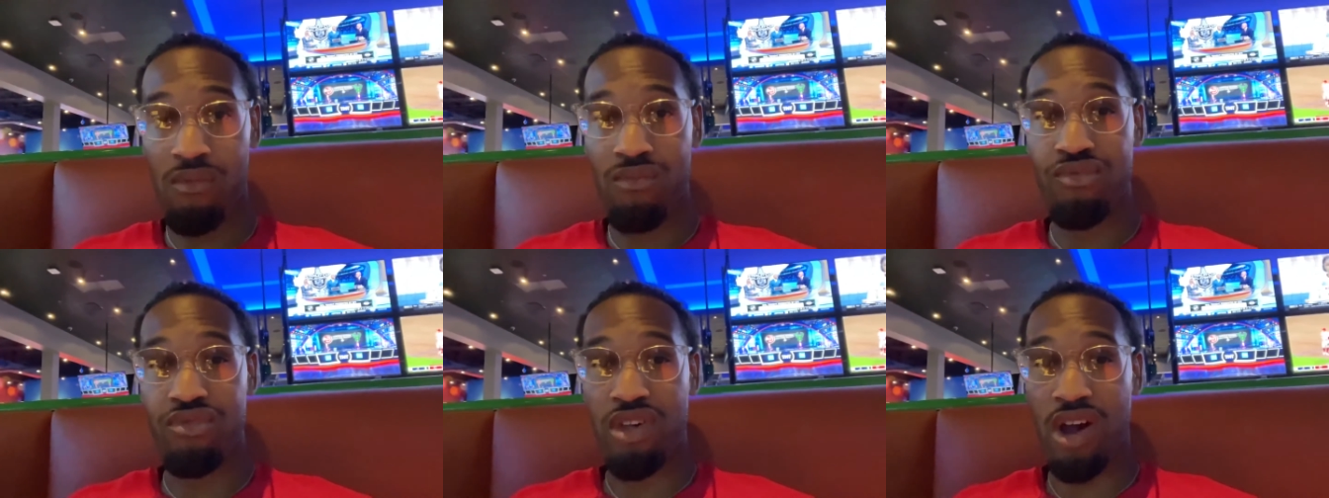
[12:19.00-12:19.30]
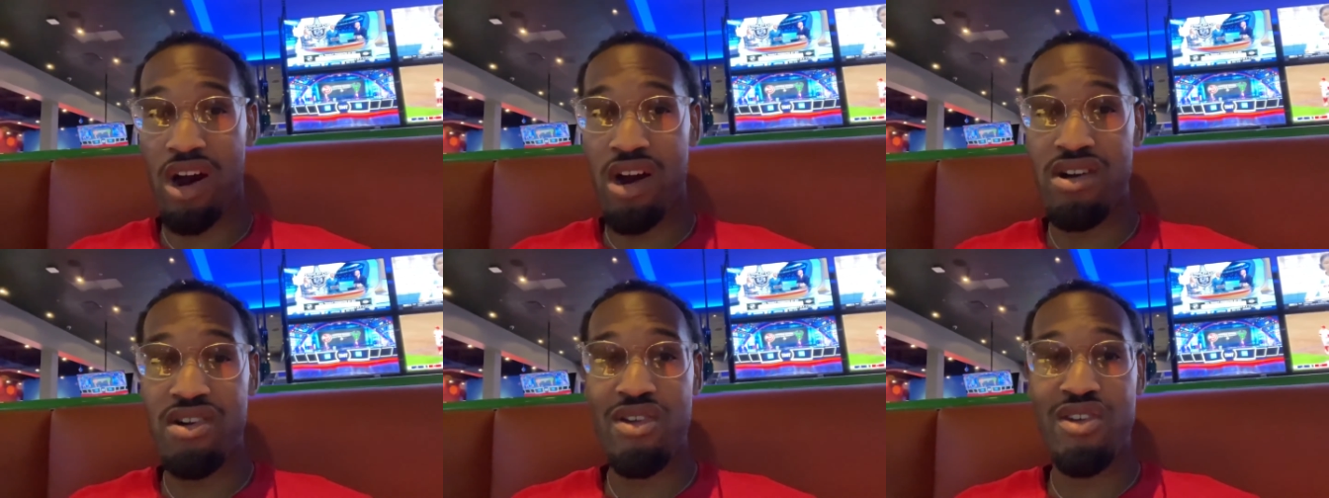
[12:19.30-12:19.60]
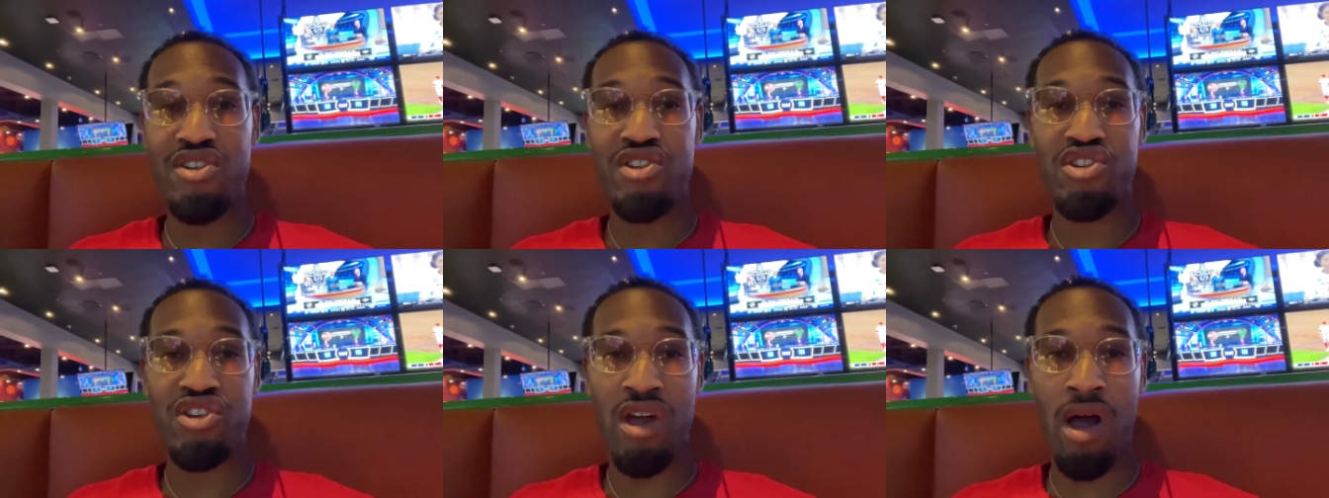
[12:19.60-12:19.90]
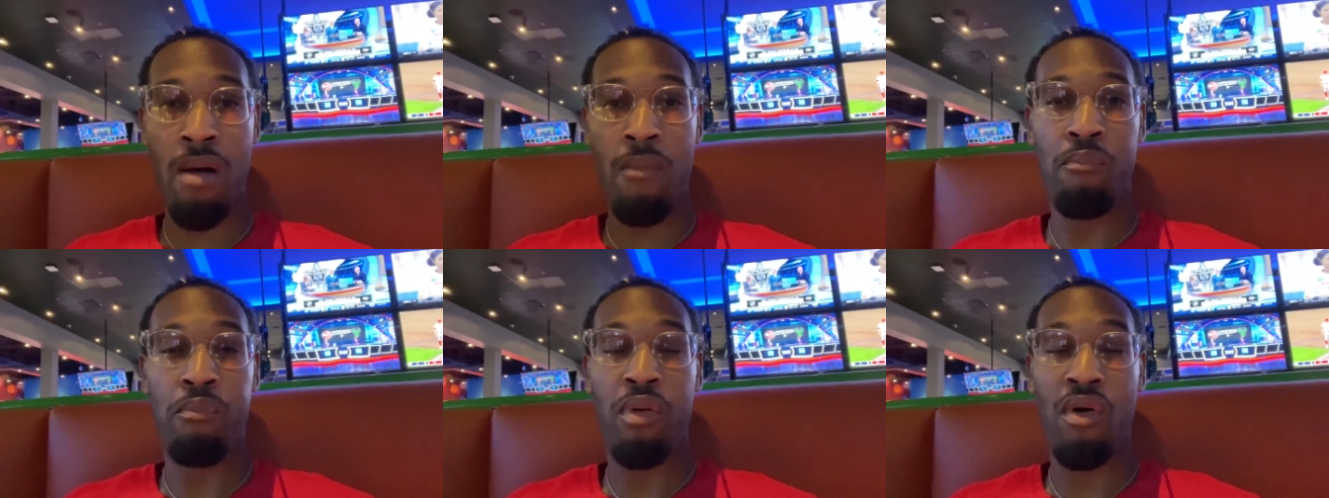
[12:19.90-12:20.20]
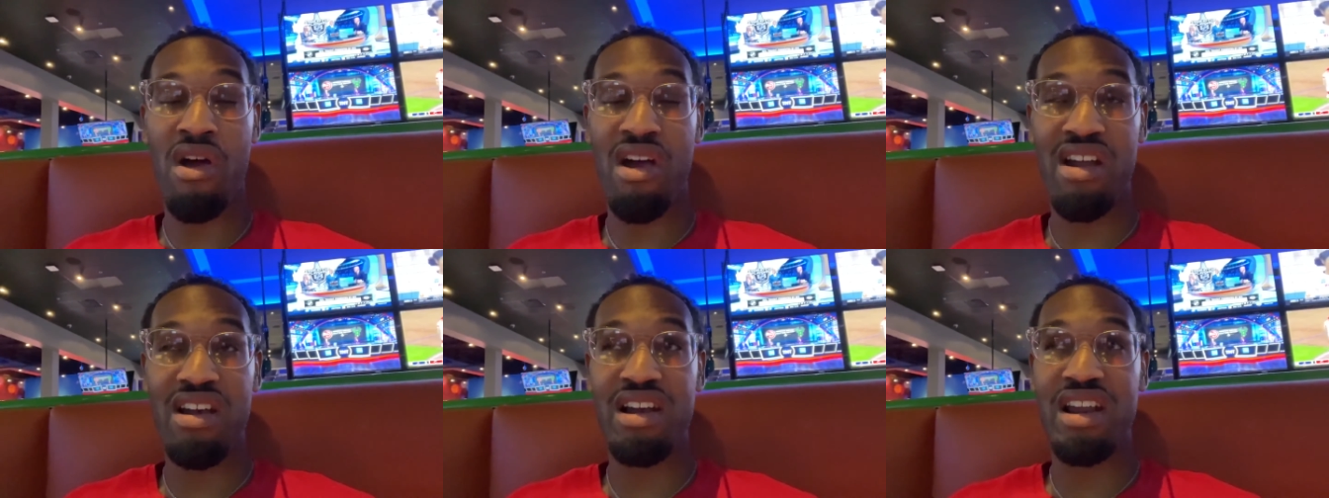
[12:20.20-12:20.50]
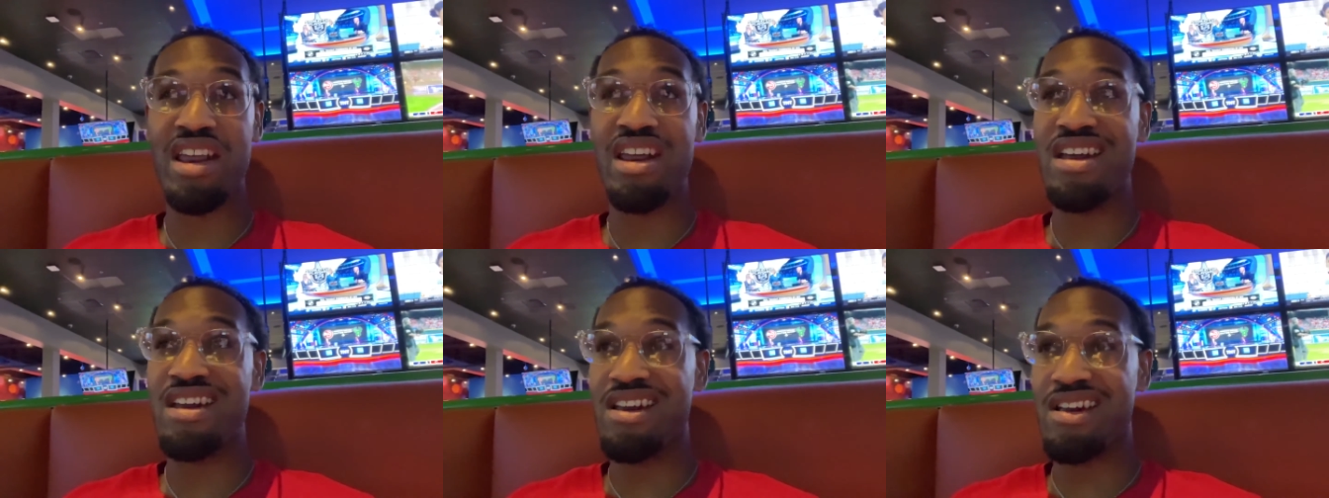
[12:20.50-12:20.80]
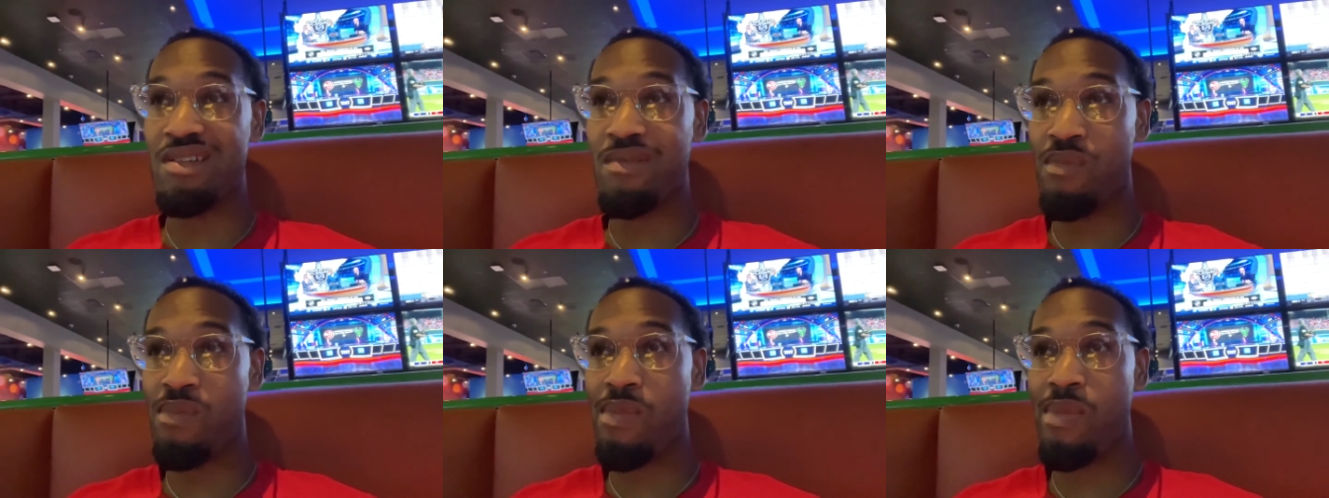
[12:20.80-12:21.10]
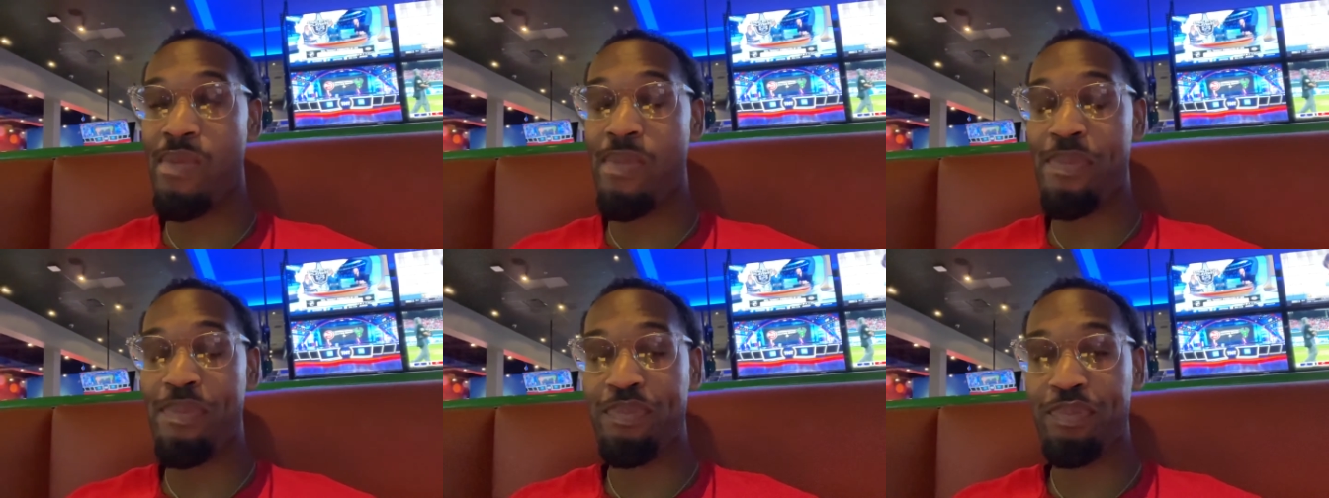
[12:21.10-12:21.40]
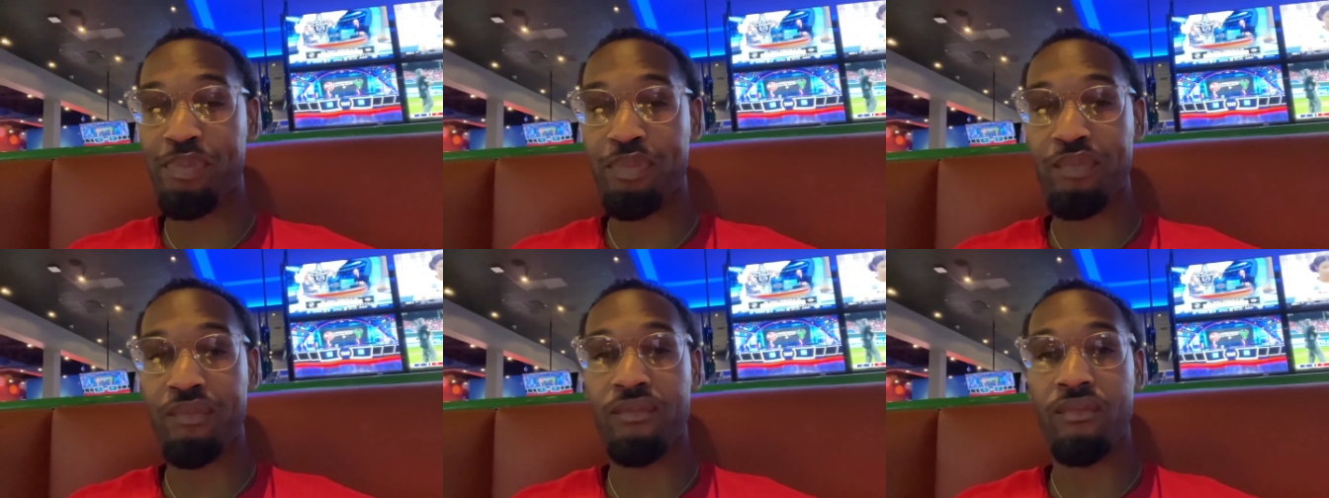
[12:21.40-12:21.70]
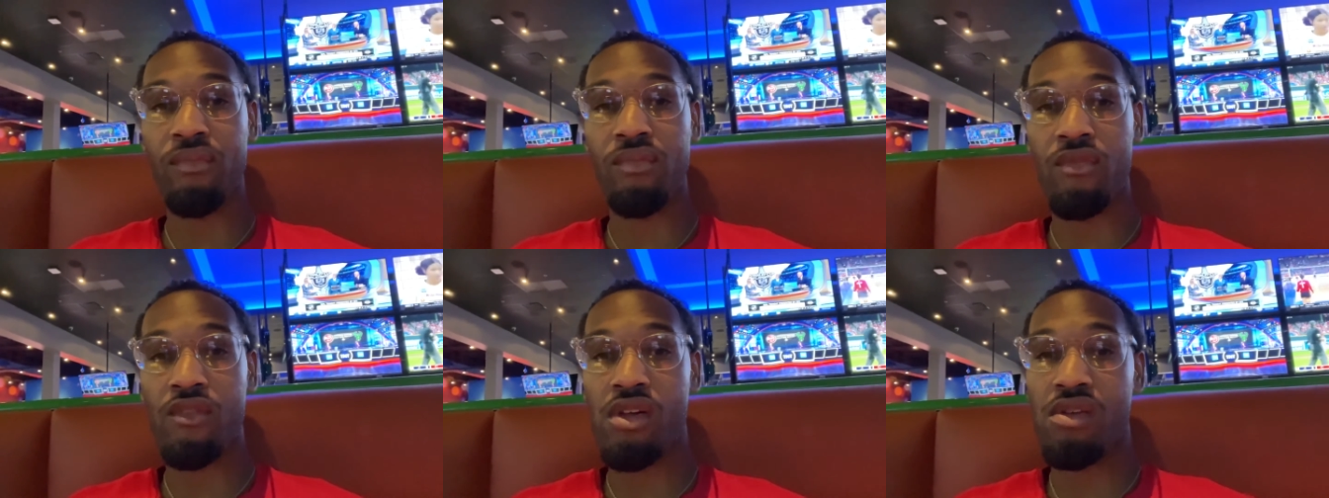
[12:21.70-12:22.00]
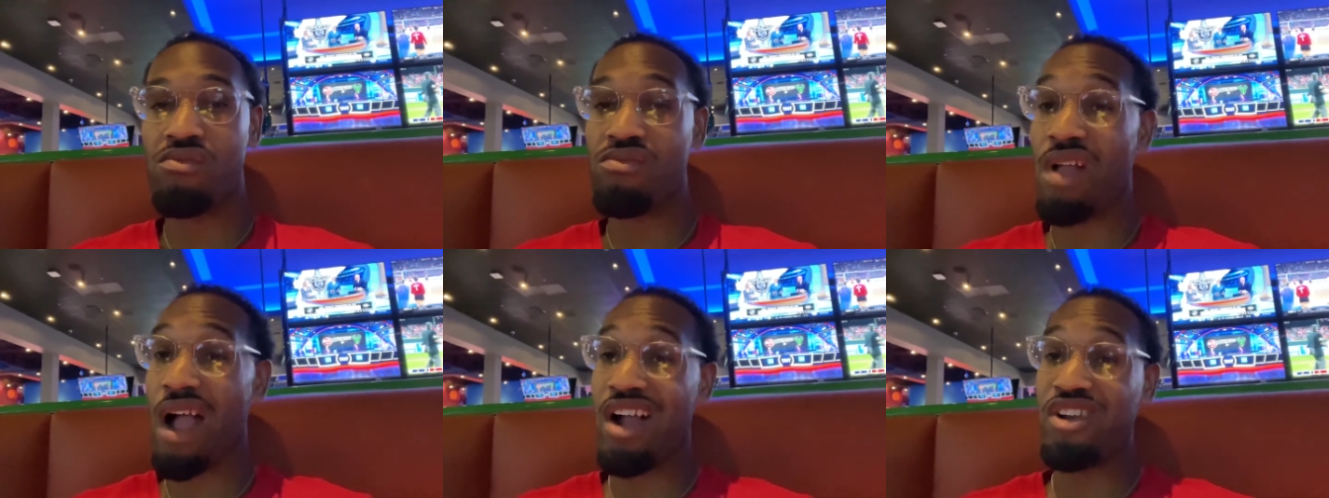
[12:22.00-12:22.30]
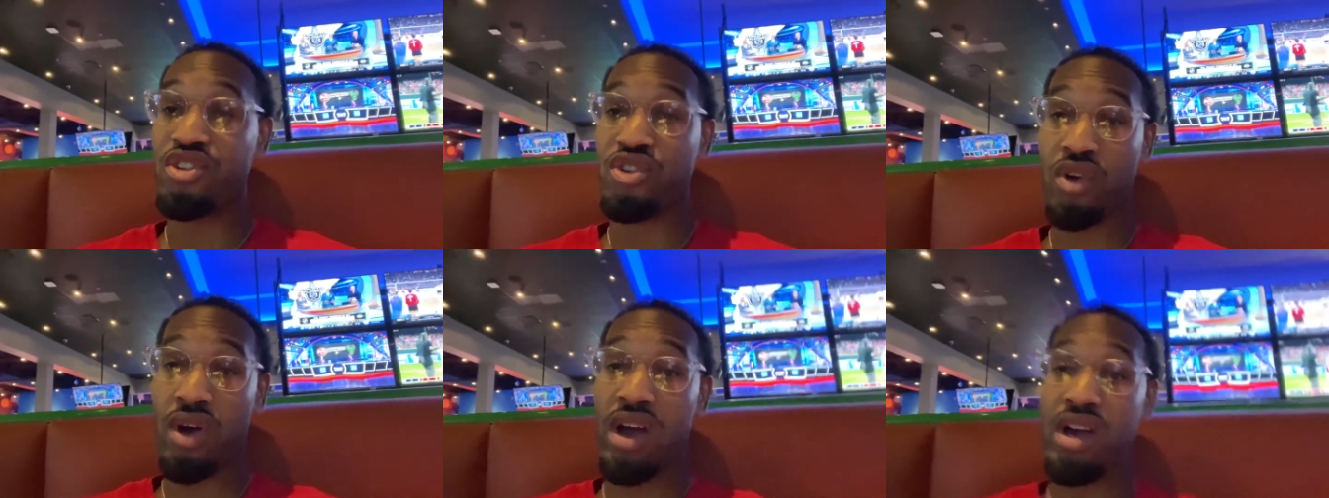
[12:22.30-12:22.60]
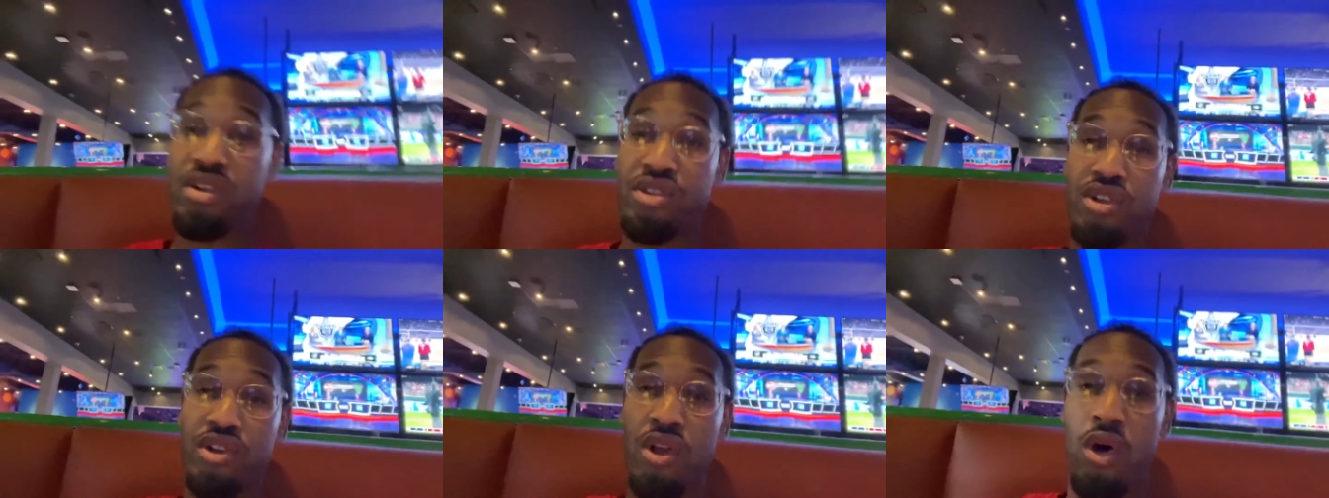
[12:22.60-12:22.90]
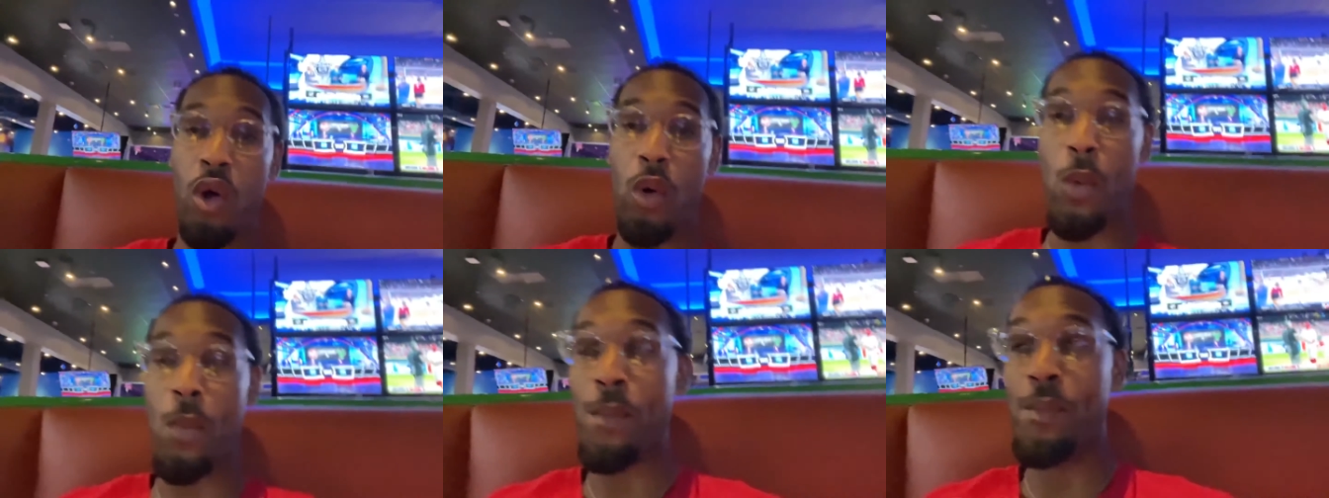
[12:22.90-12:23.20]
30 some point lead. That's crazy though.